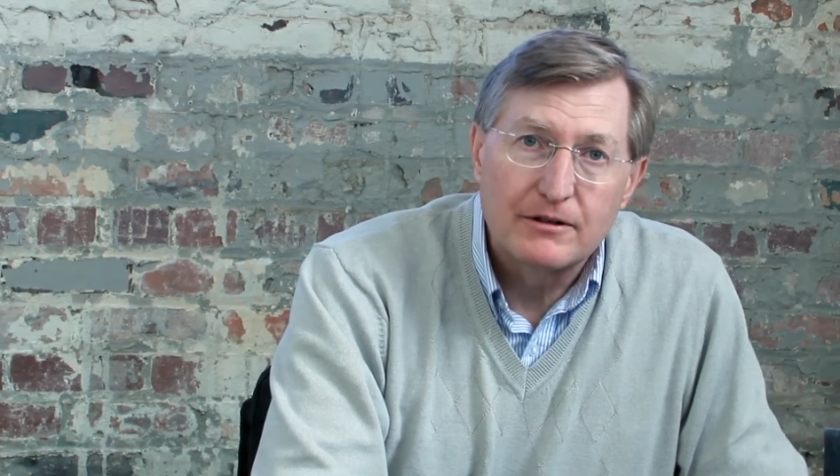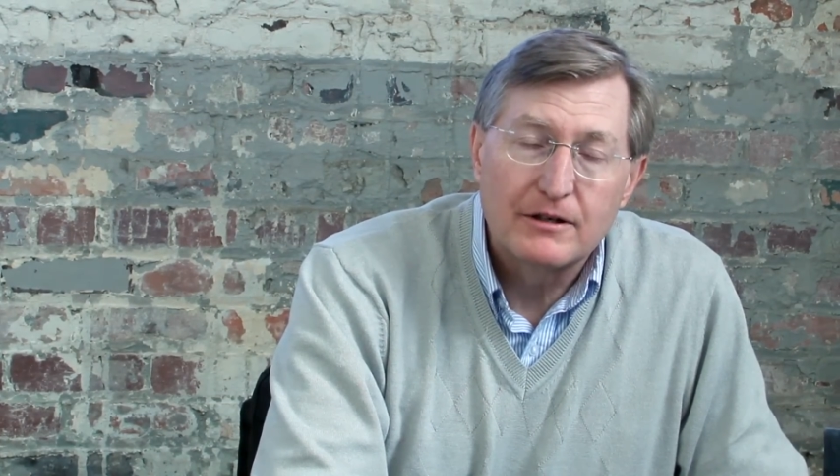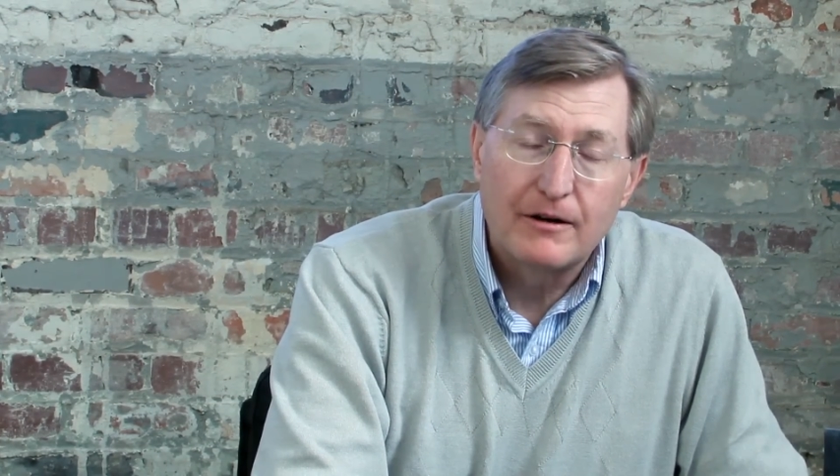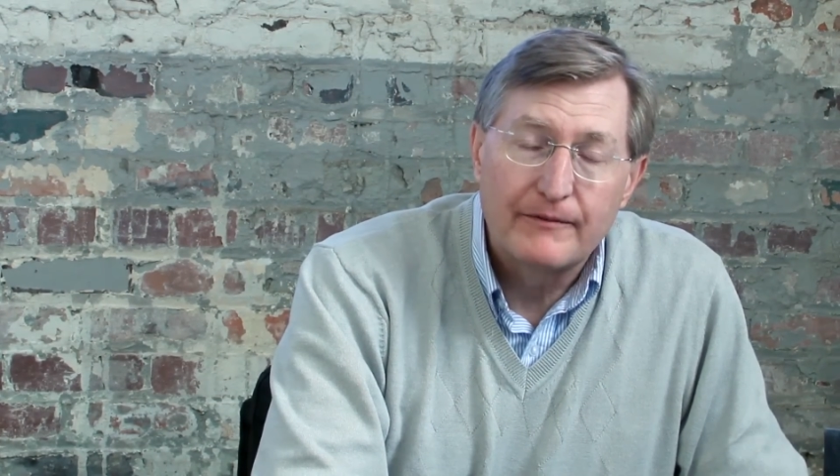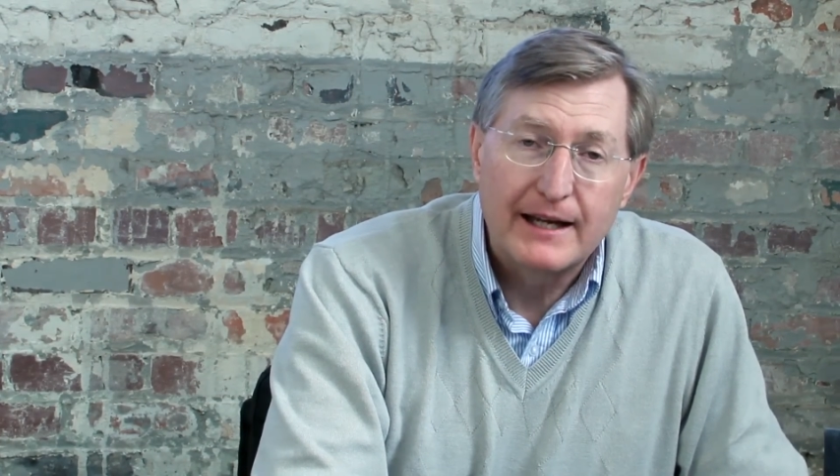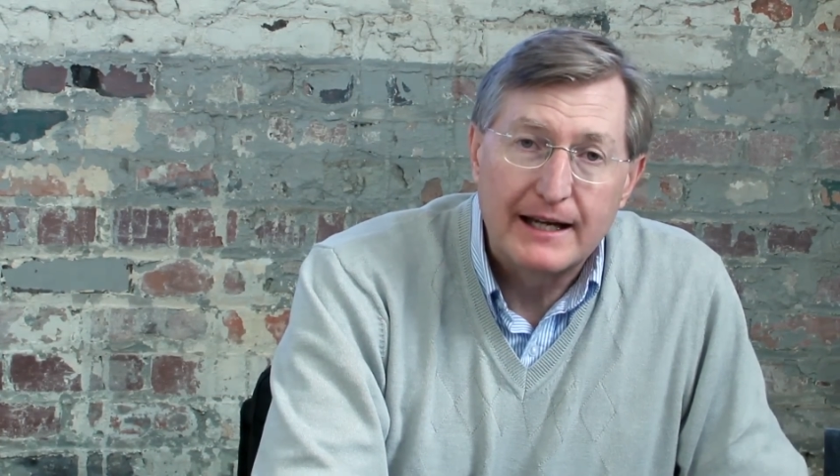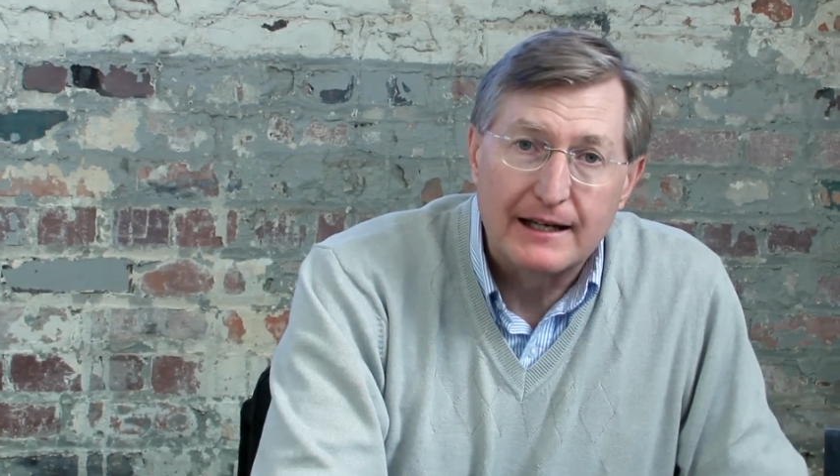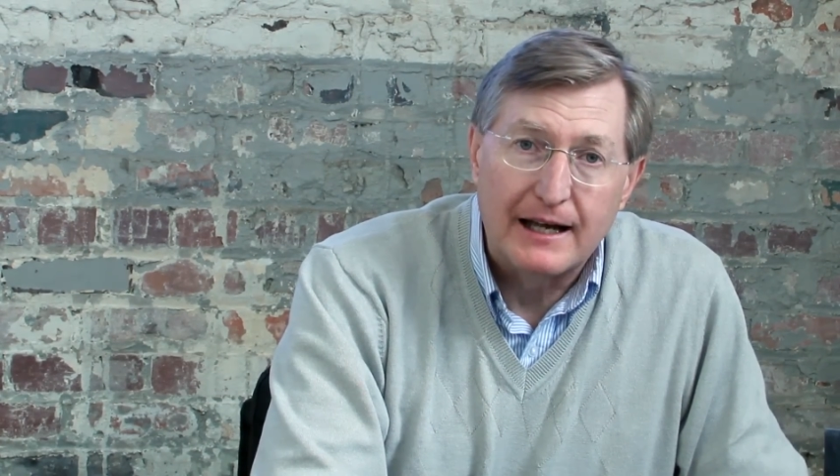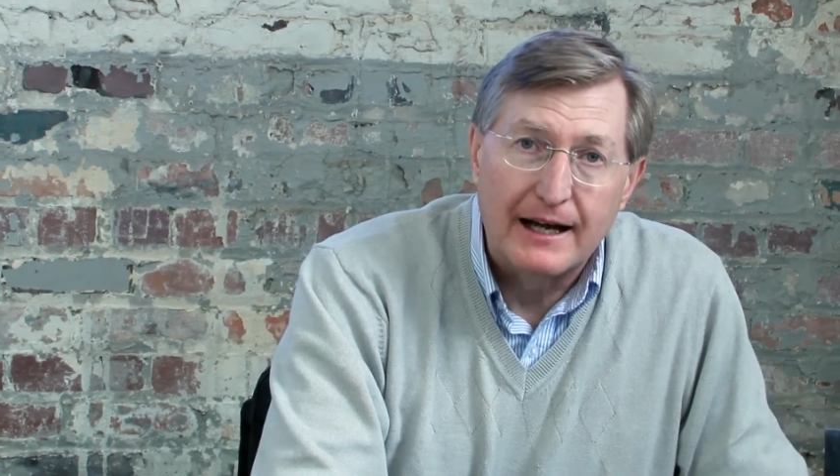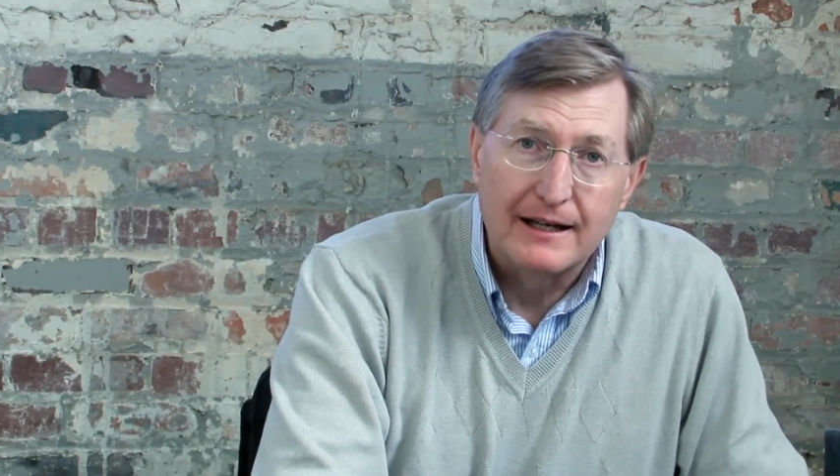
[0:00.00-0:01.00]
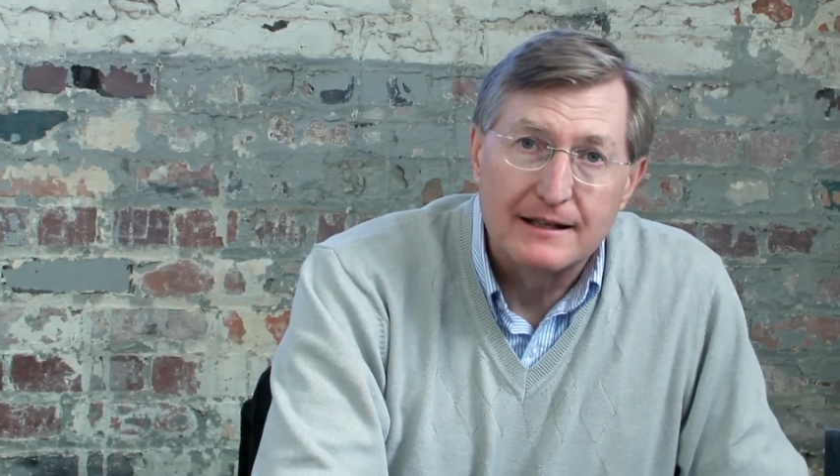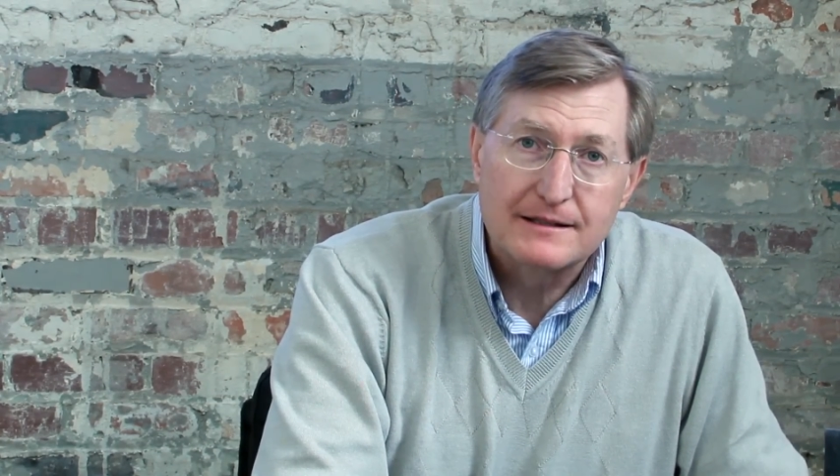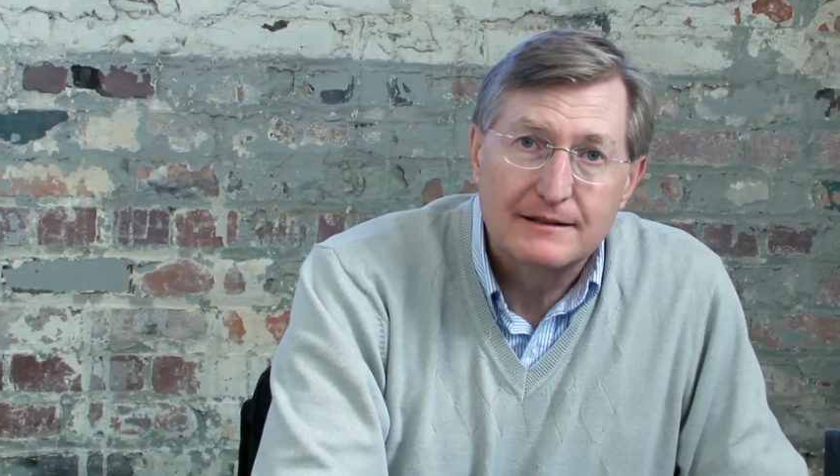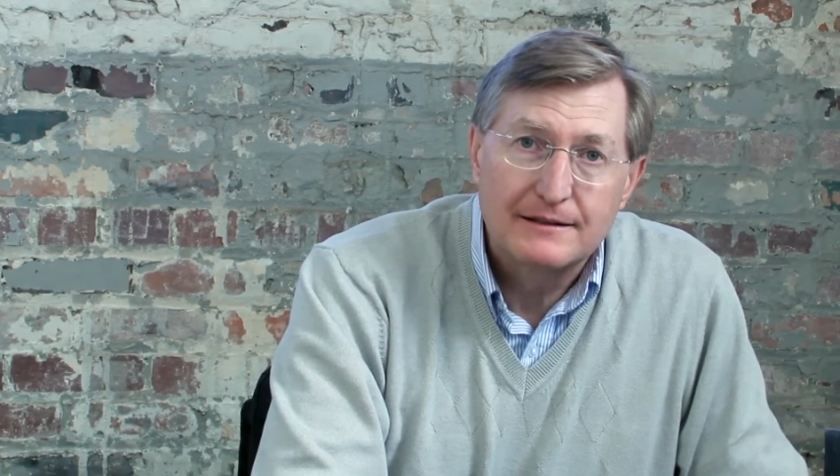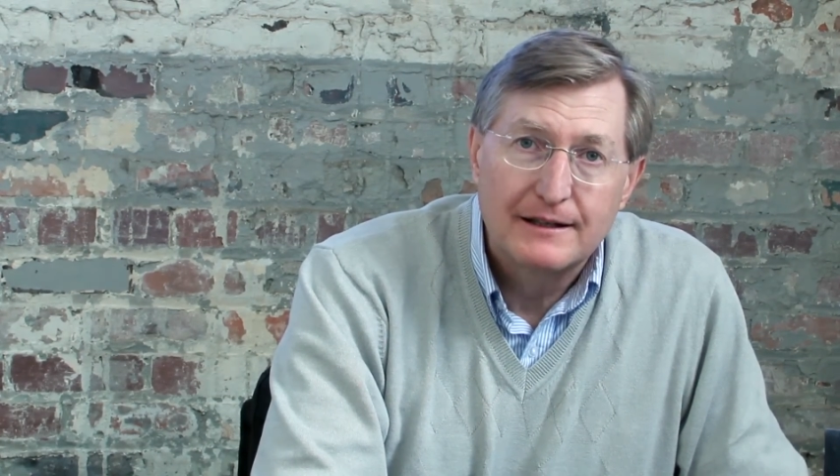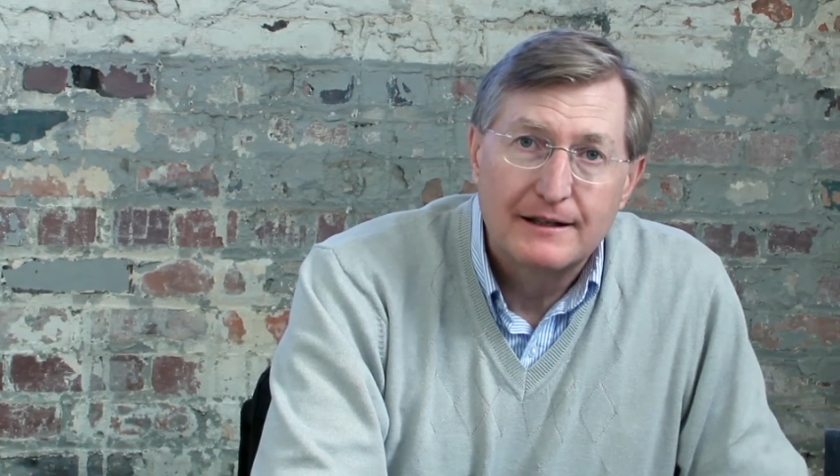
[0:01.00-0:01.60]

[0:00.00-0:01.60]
turned on the headlights